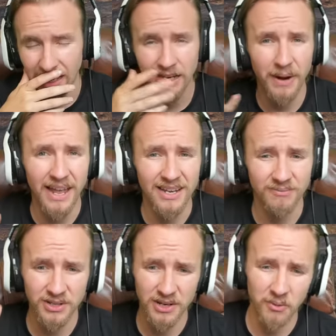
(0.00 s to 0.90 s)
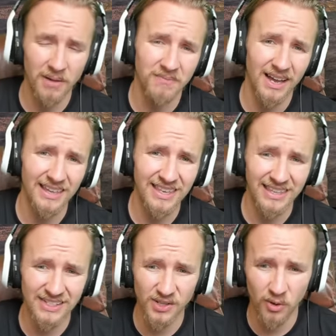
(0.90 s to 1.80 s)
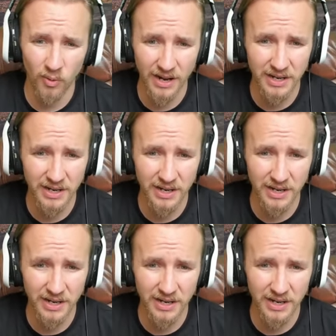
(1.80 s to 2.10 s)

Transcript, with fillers: Anyway, you know what? I think that's quite